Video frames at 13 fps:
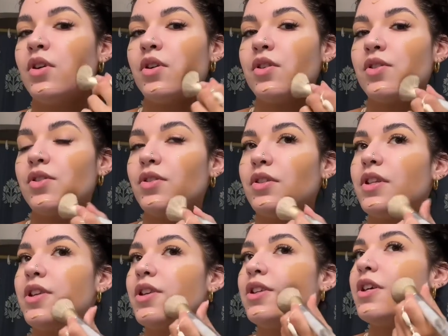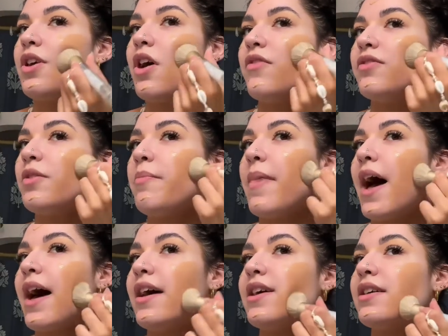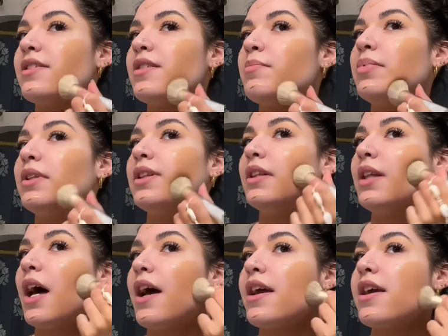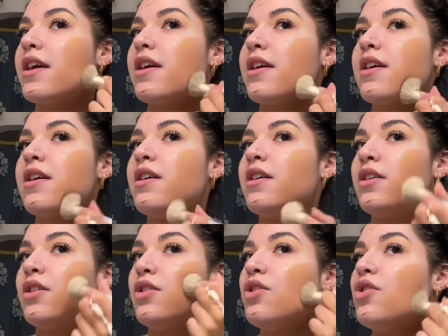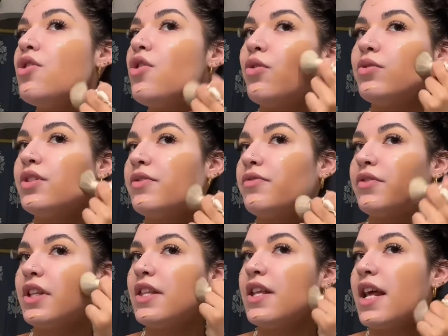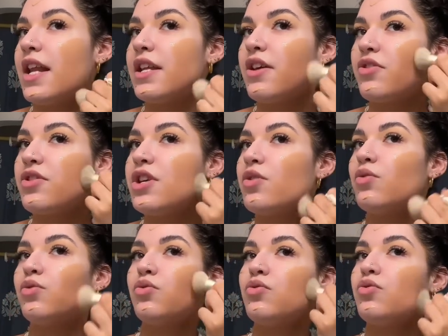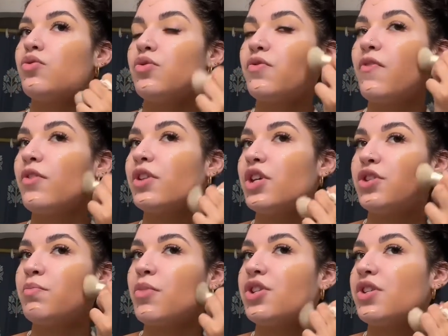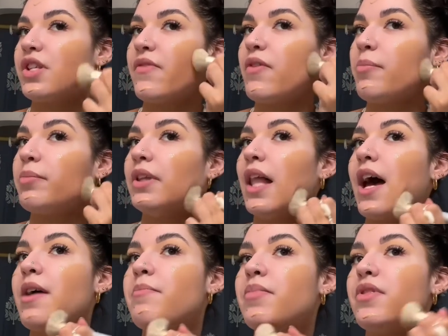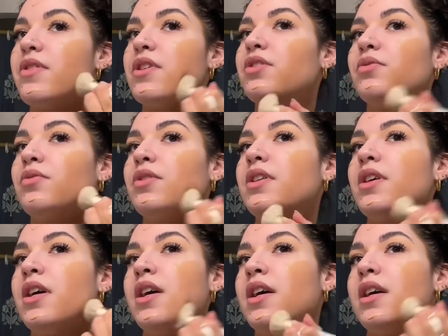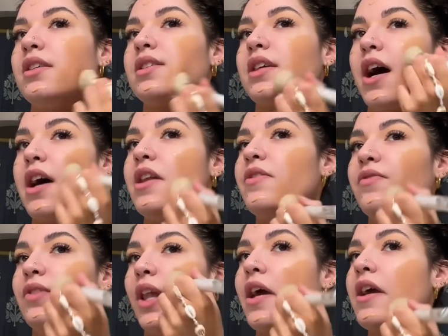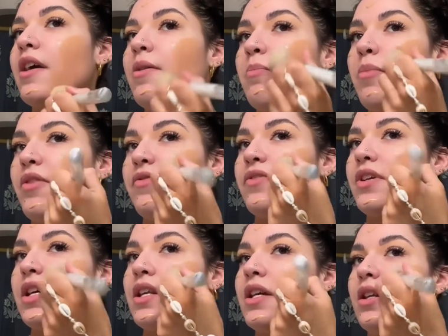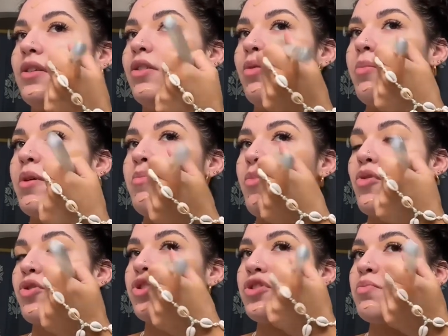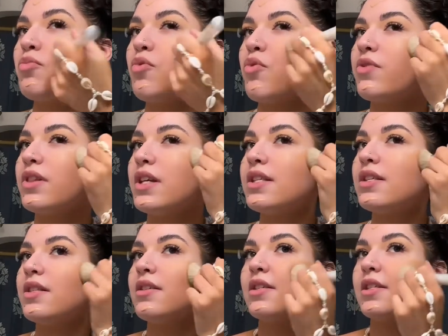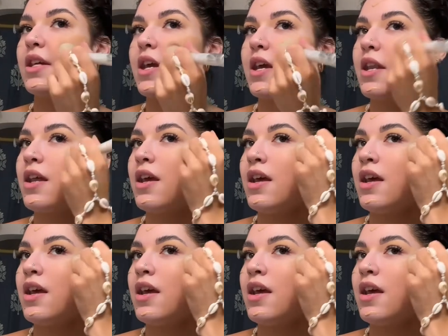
So literally off the bat, it's applying no differently than any other Equal Tools foundation brushes that I've ever applied, but this one is kind of like buffing it in a little bit more smoothly to the skin,